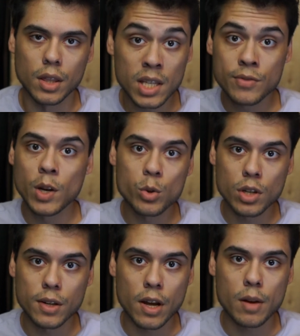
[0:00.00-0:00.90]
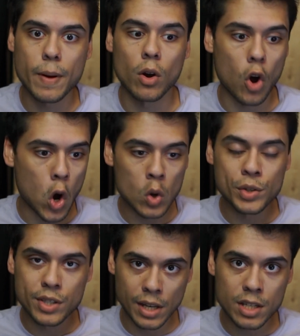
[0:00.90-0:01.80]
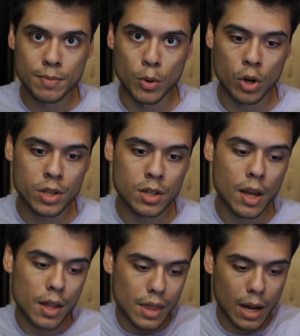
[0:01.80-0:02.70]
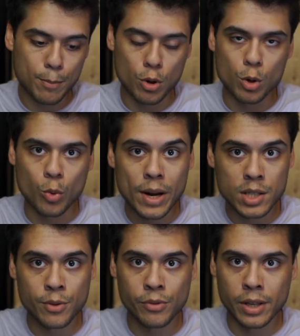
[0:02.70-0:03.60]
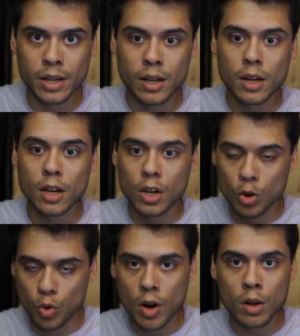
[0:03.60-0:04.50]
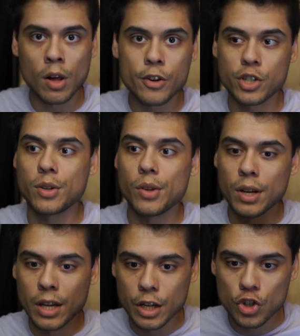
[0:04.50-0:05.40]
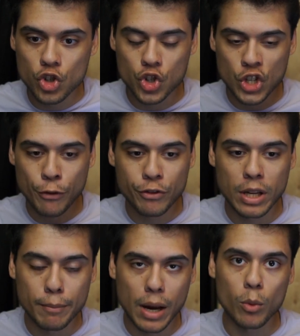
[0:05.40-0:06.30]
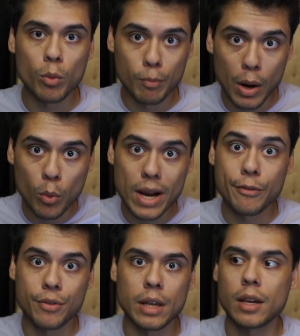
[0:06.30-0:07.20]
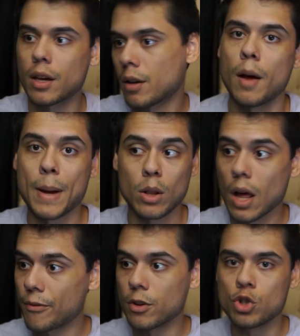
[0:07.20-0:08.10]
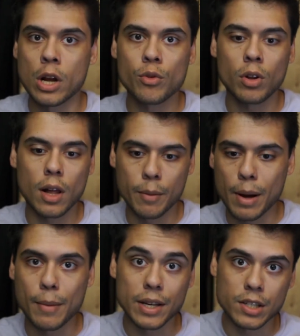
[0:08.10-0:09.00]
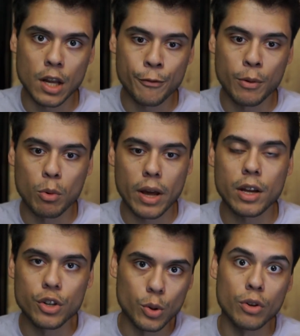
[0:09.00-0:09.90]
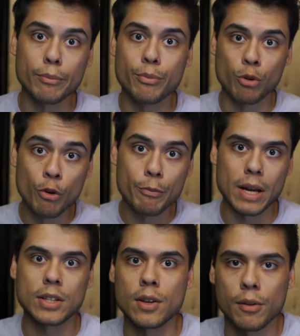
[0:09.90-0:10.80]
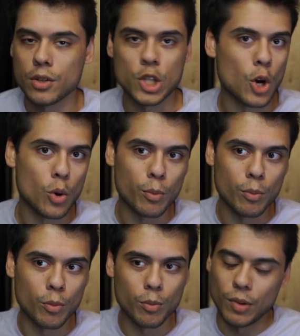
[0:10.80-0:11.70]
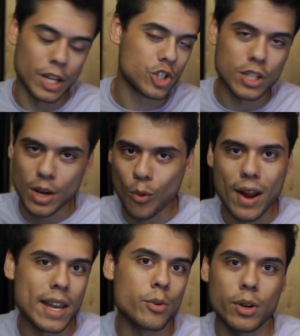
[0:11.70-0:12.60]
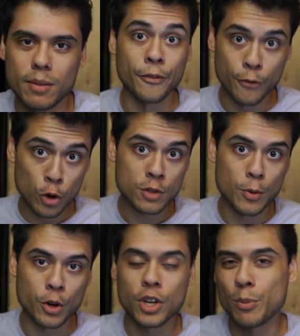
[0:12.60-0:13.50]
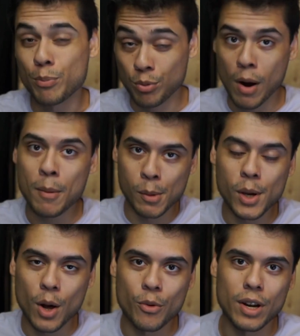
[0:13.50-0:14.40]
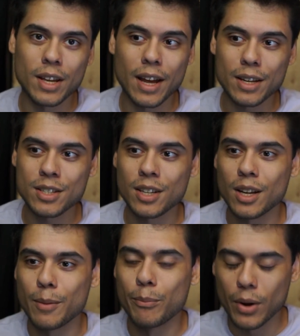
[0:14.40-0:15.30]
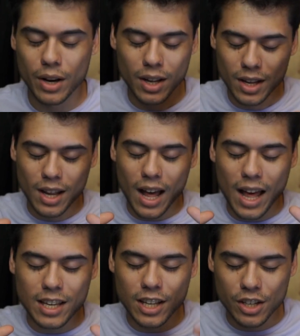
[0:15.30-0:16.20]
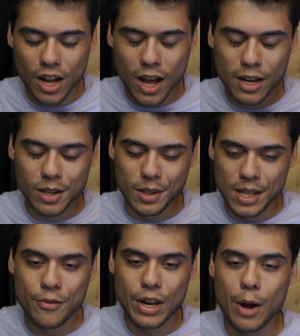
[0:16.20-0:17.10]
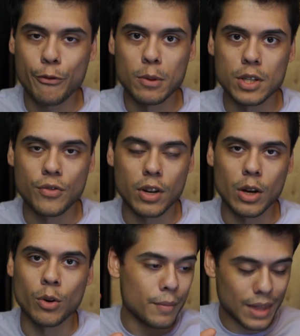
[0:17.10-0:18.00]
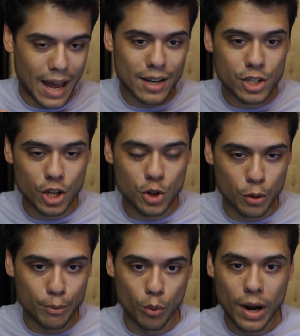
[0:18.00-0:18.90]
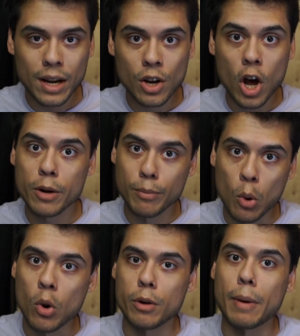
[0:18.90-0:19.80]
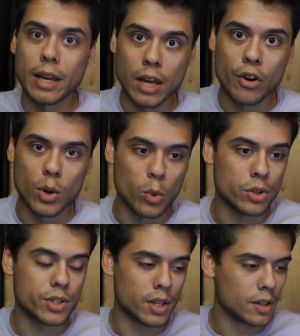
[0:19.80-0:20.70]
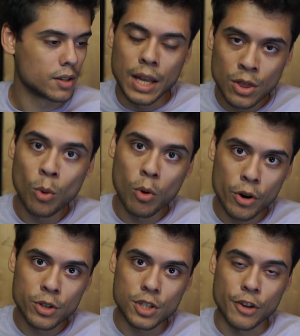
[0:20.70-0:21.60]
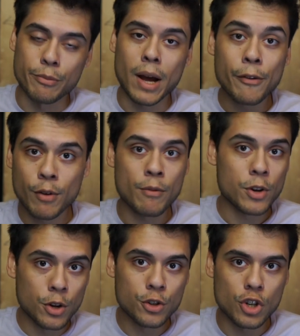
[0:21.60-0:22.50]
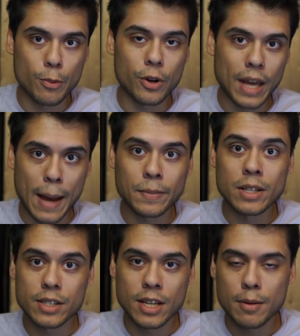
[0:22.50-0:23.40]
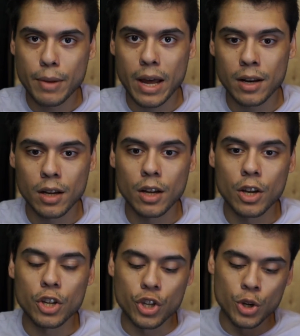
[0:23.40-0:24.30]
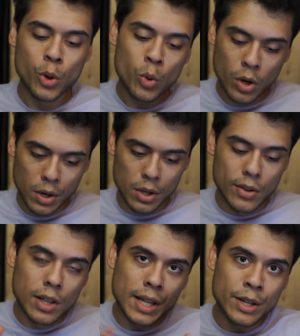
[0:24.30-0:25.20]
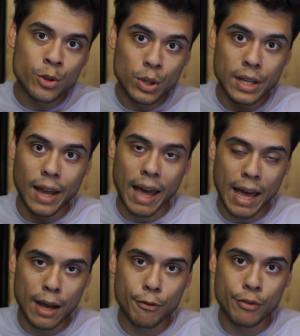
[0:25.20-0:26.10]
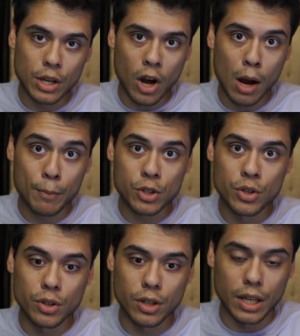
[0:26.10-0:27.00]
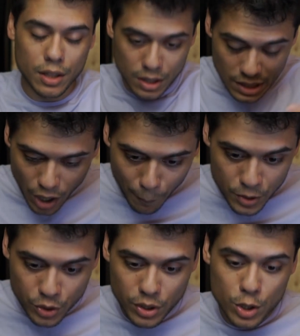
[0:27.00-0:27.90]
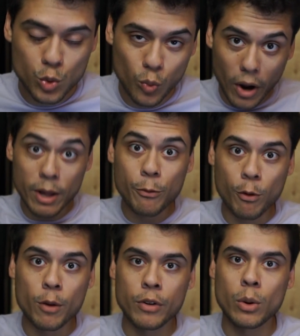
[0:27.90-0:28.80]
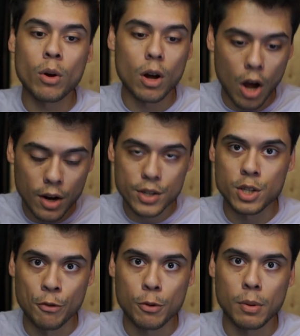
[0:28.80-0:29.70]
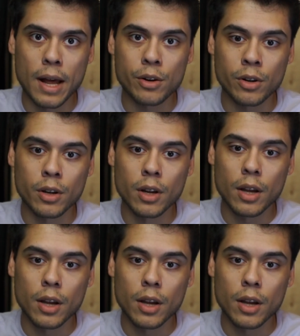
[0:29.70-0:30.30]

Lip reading: This video is going to talk about all 6 books that progressively, chronologically shifted my way of thinking about life in general and about myself and what I can do to improve myself. So let's just get right into it. The first book you probably already guessed, but I cannot leave it out from this video. That is Your Brain on Porn by Gary Wilson. In the words of my favorite YouTuber, Captain Sinbad, you literally have the opportunity. The opportunity is right in front of you on a silver platter.